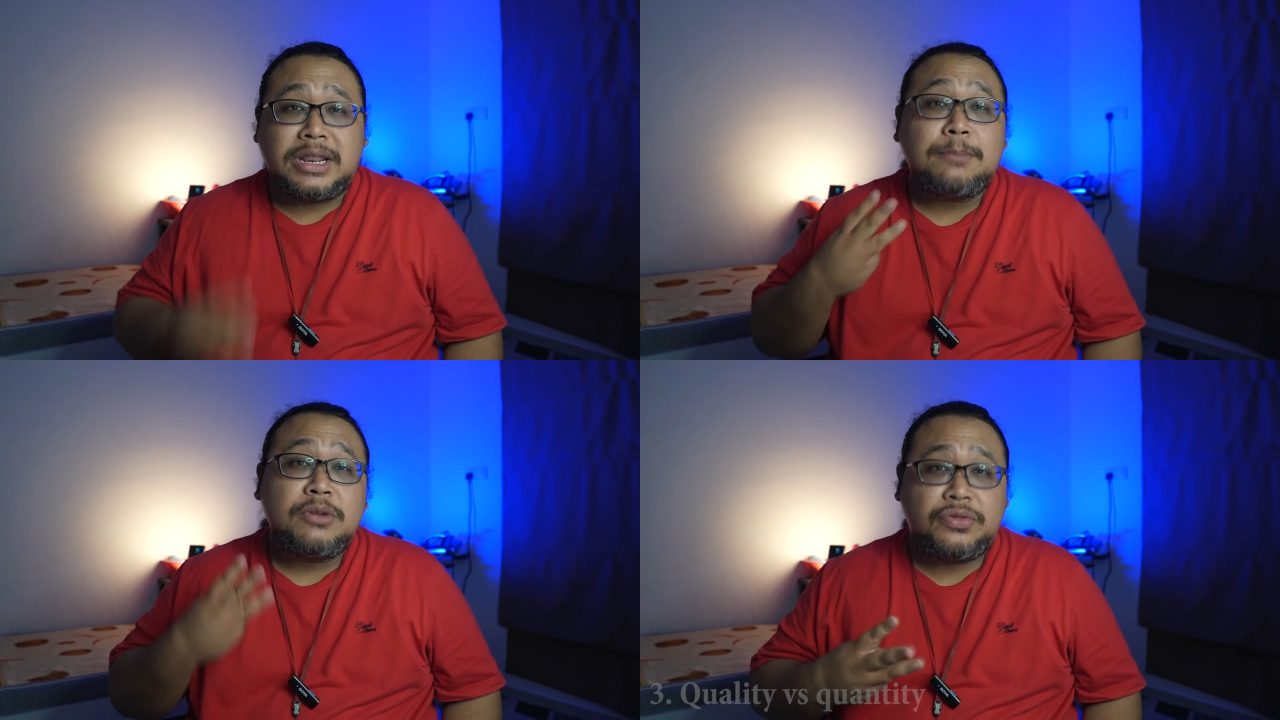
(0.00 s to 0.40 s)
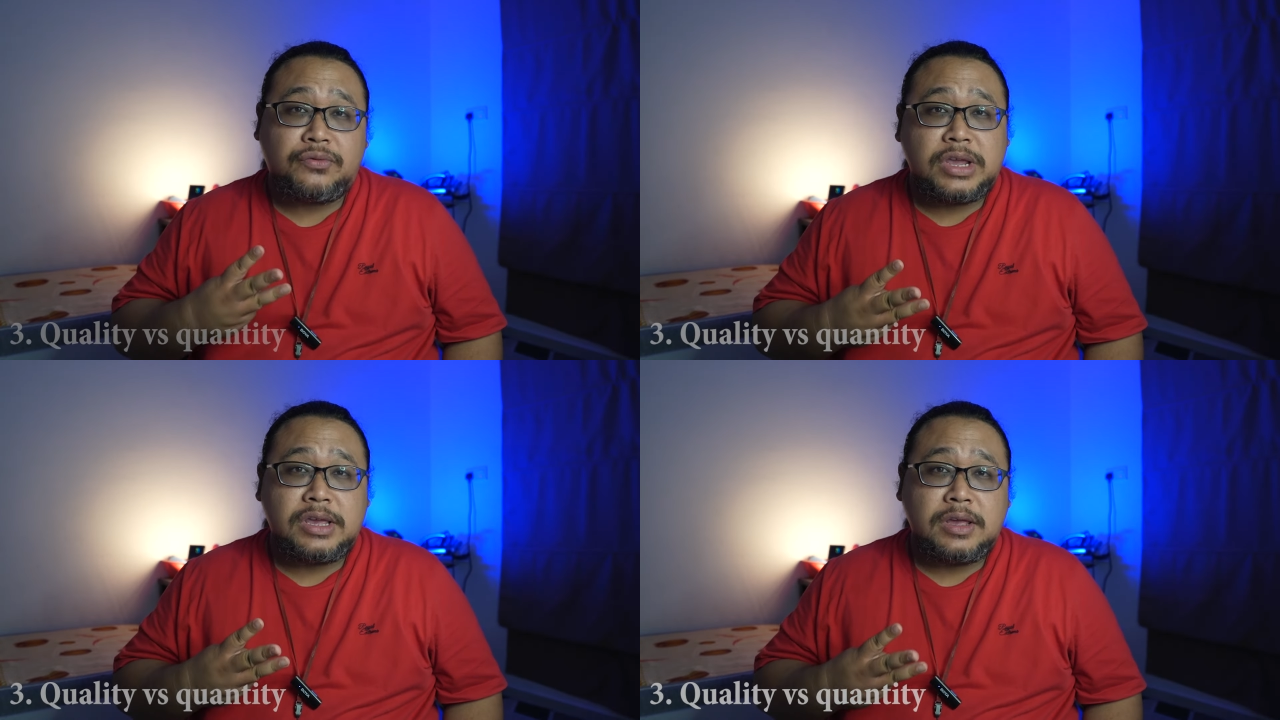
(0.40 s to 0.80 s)
Number
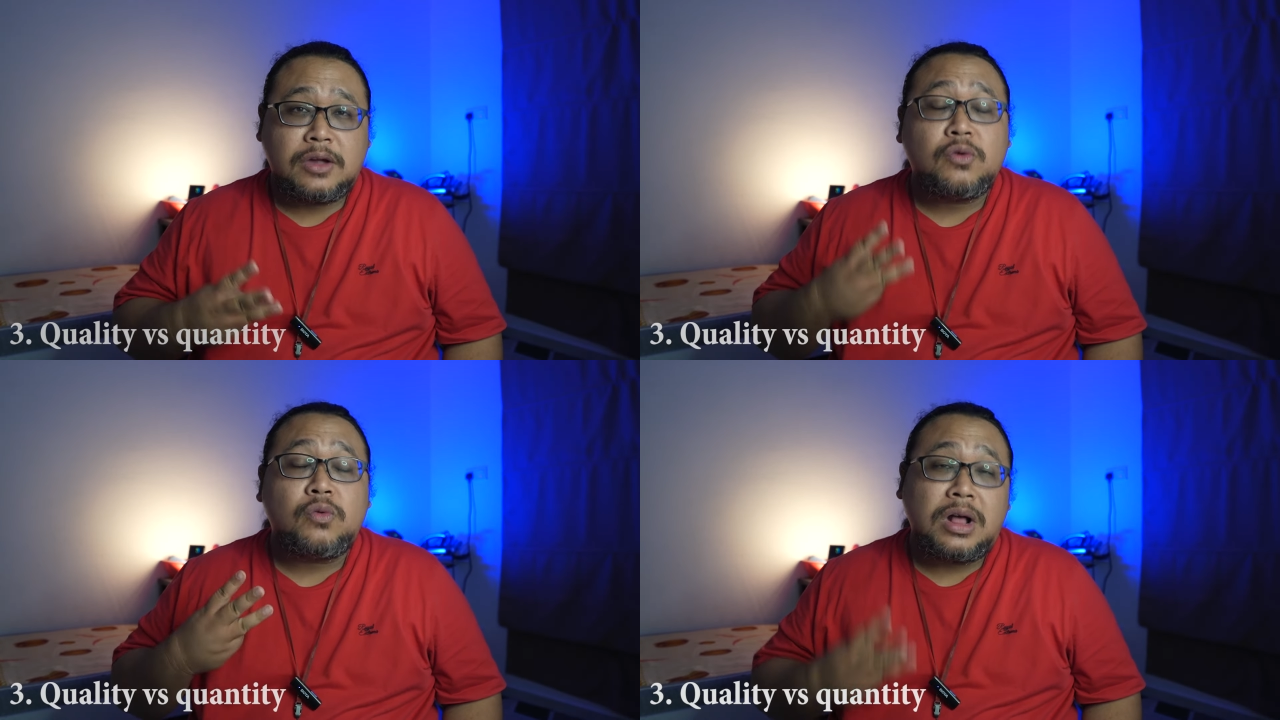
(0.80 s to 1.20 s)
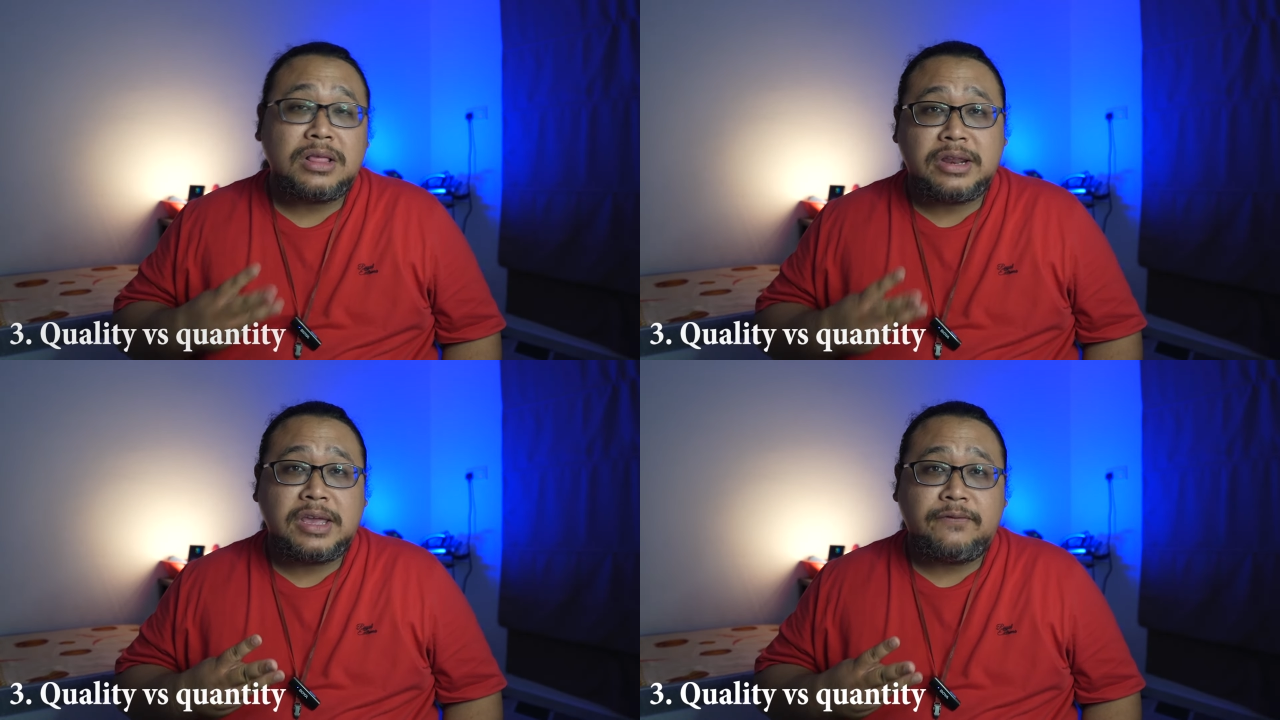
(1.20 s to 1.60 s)
three,
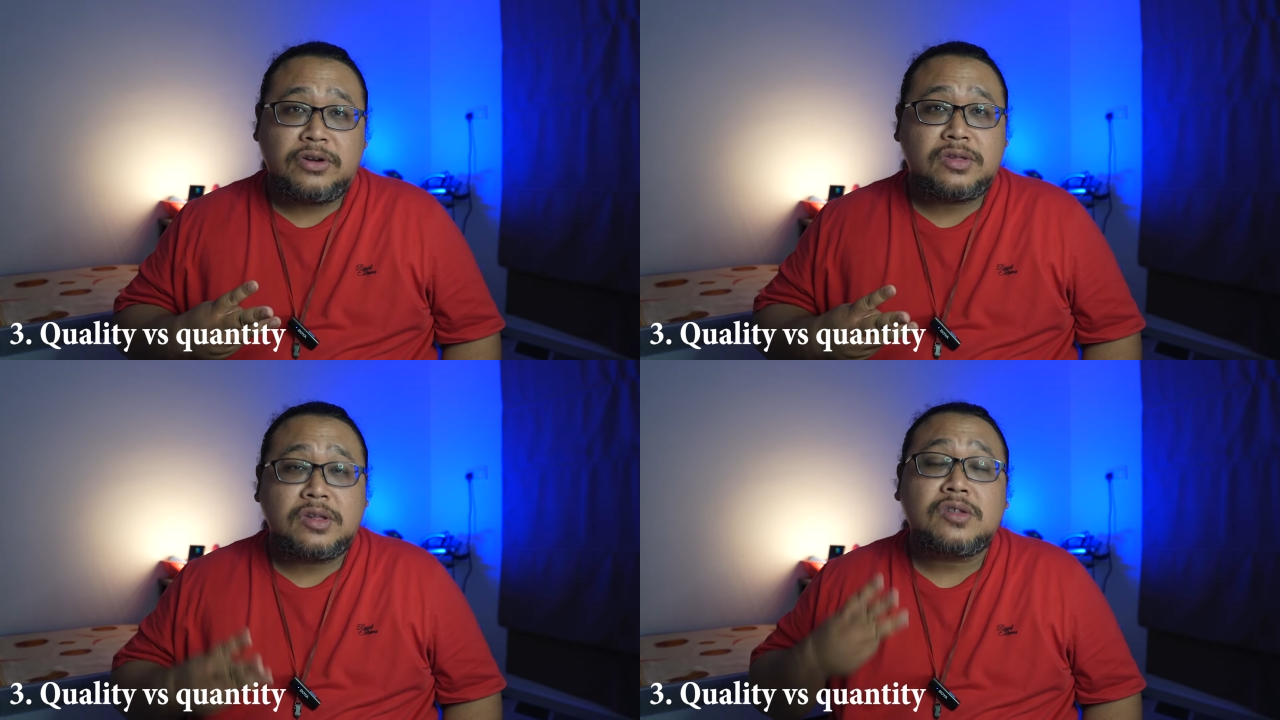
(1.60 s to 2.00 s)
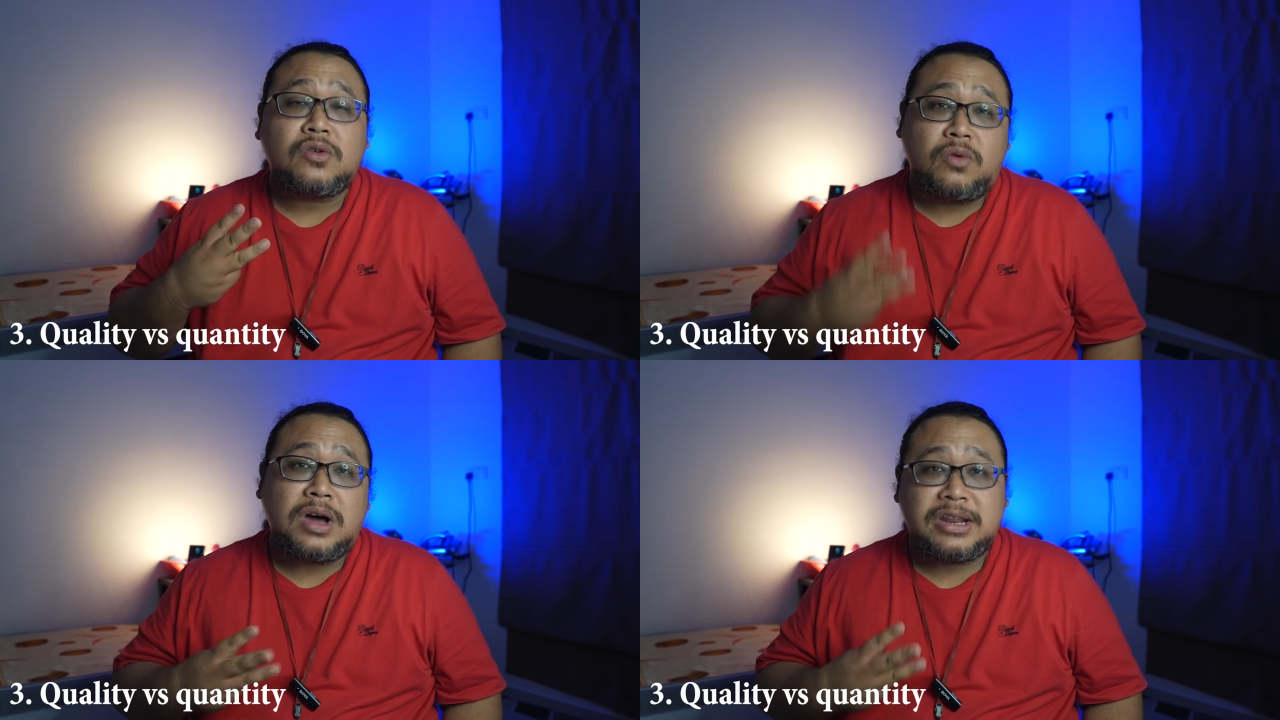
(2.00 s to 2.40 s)
quality versus
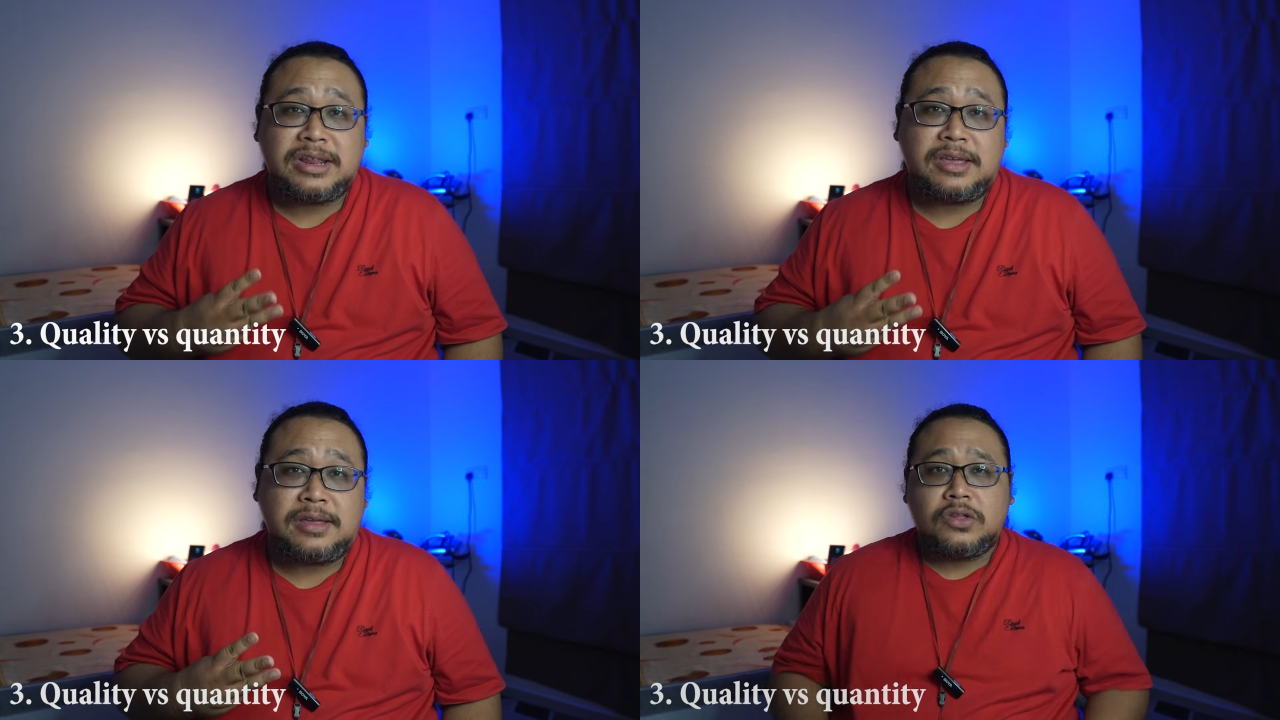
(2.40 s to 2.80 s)
quantity.